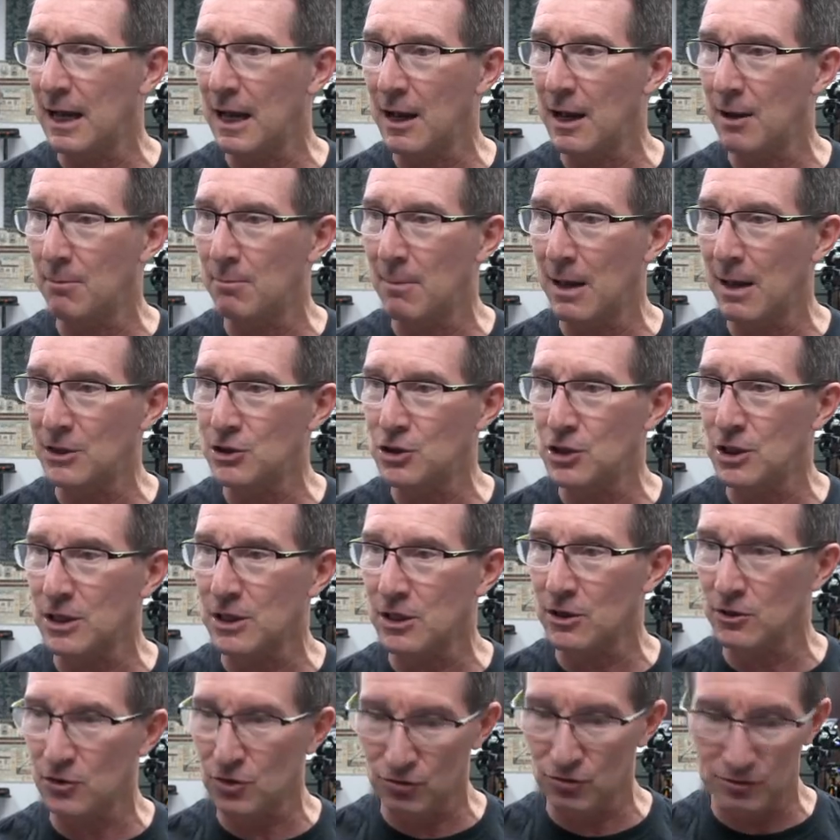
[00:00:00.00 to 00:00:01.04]
uh,
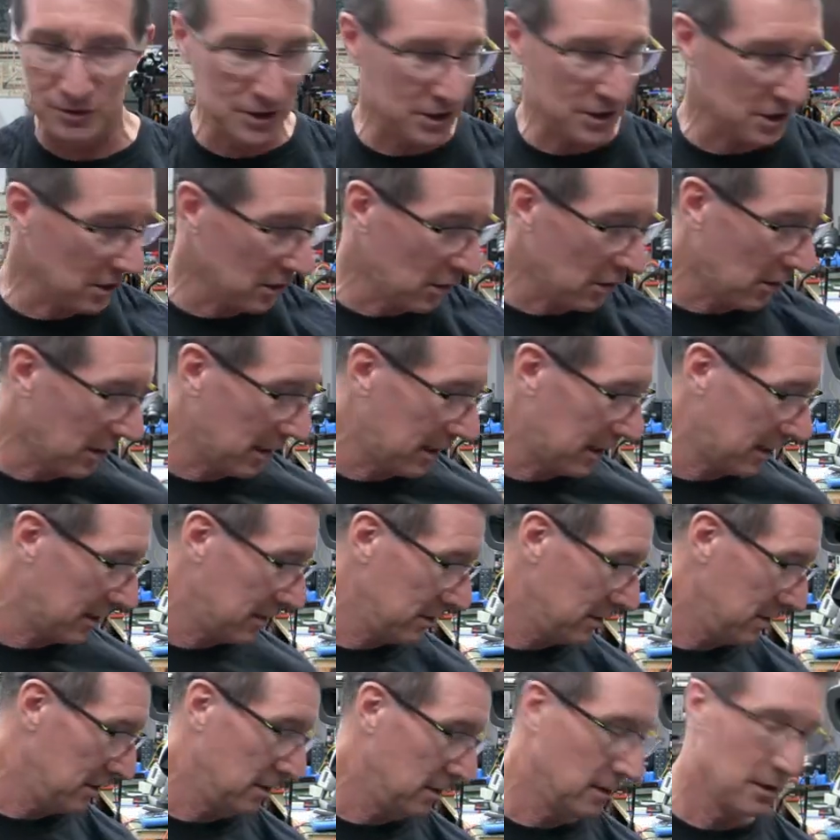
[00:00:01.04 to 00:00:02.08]
magic crystalline
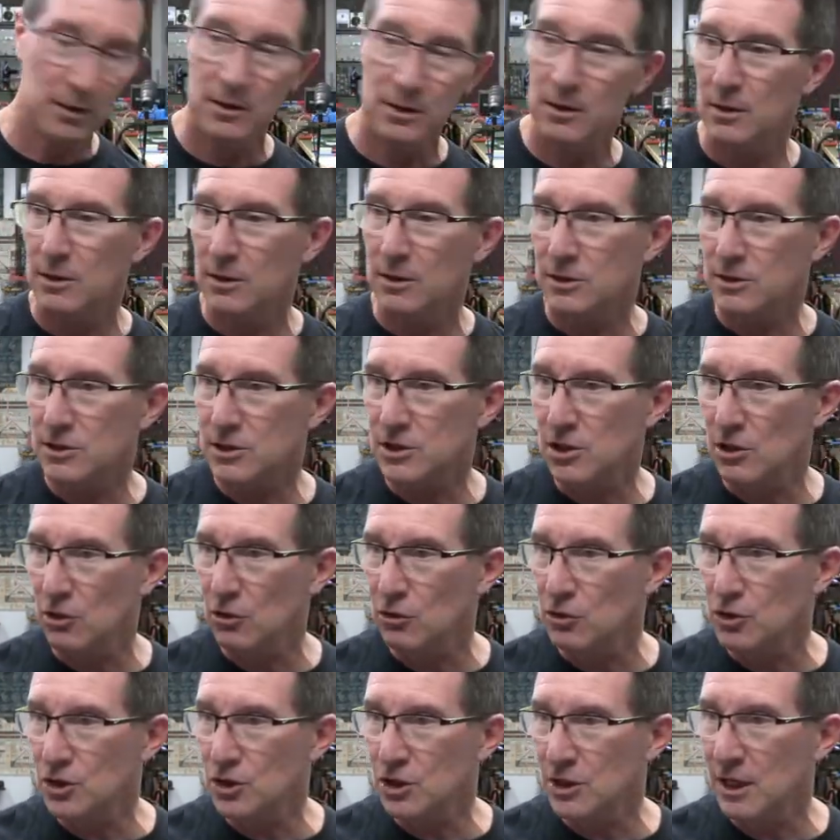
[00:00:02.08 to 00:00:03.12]

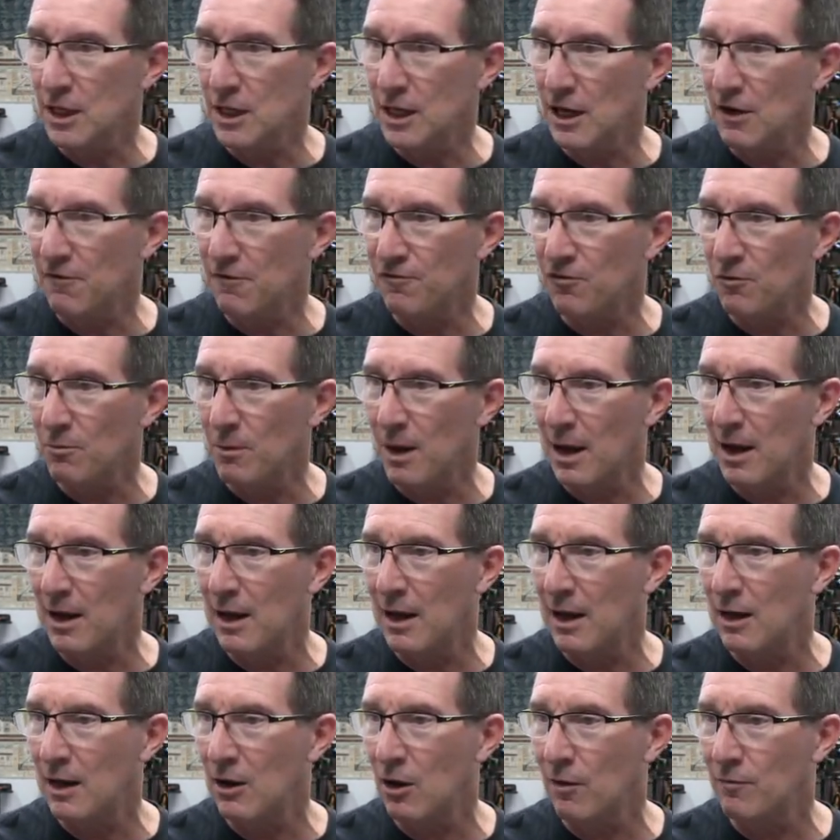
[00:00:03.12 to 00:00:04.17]
solution here from
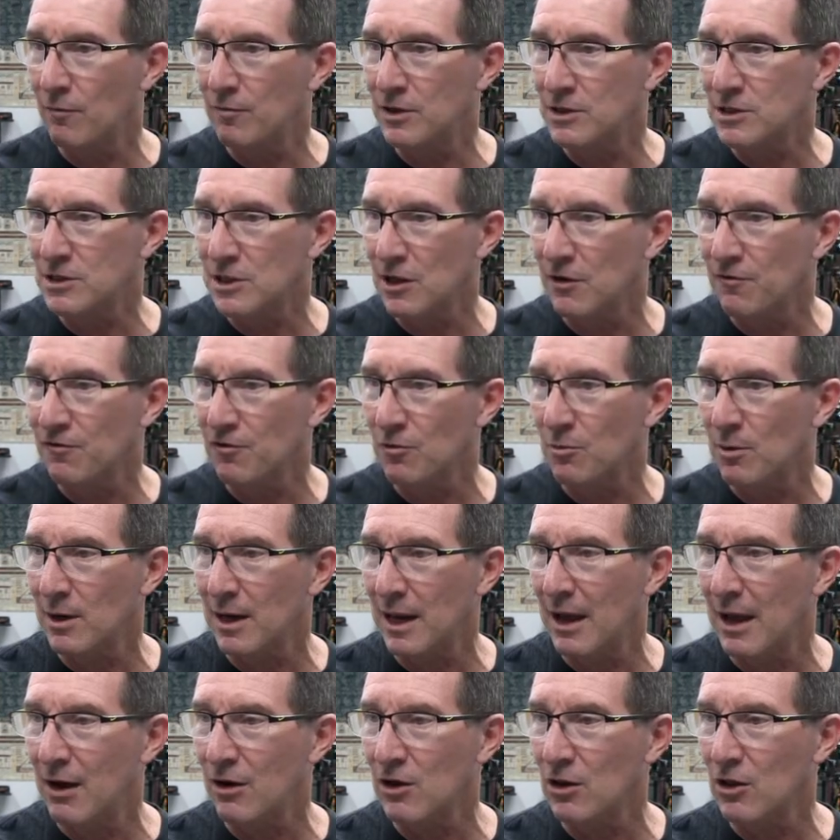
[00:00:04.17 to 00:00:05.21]
our, obviously from an
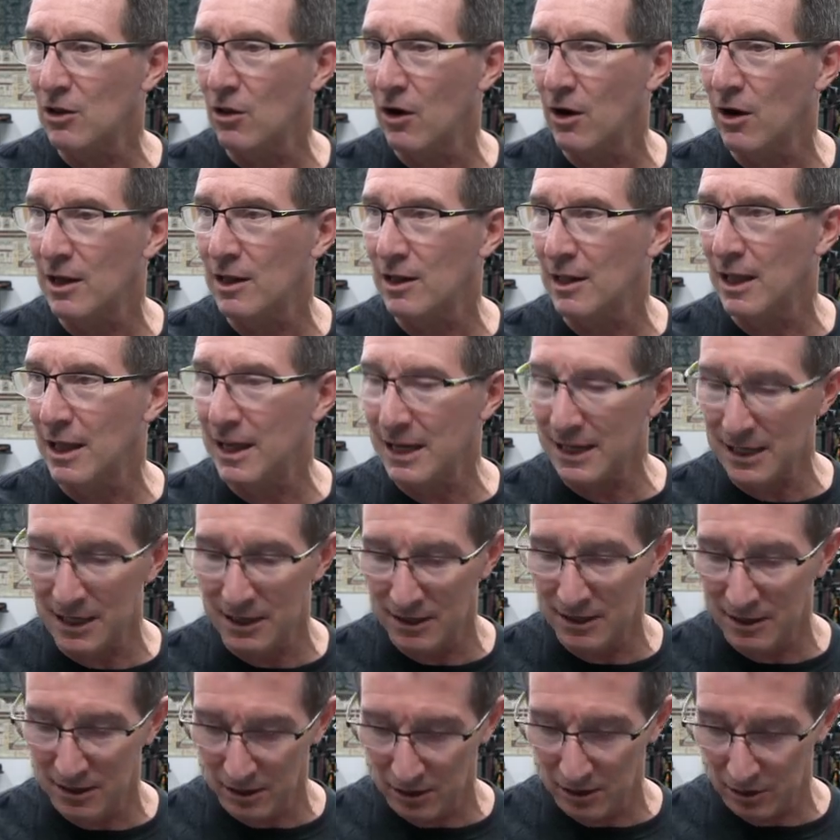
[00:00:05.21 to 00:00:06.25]
alkaline leak.
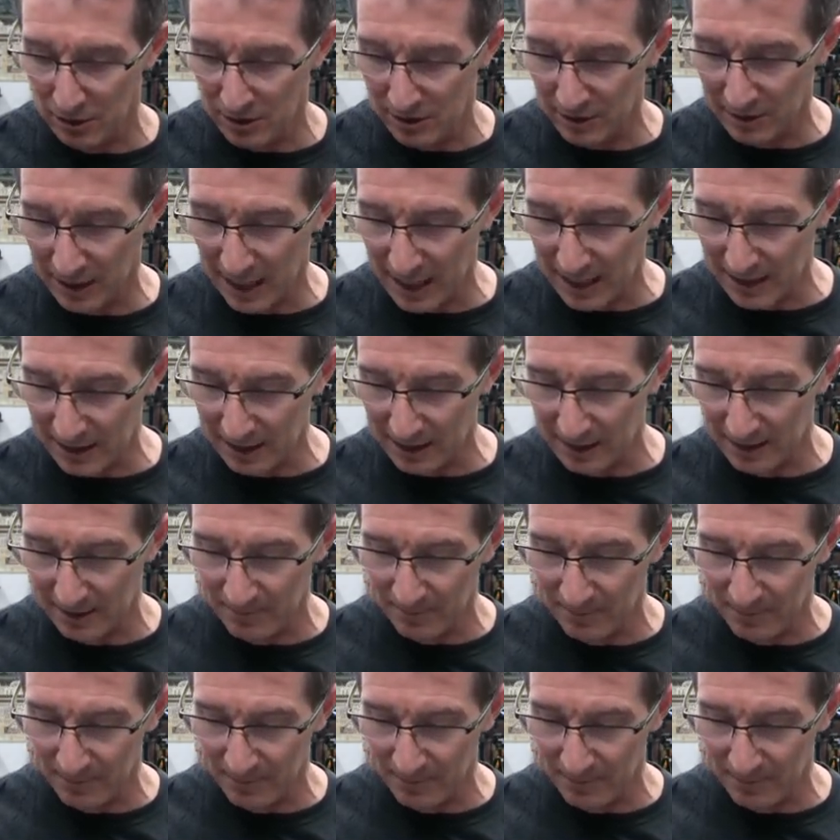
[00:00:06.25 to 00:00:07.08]
Look at that.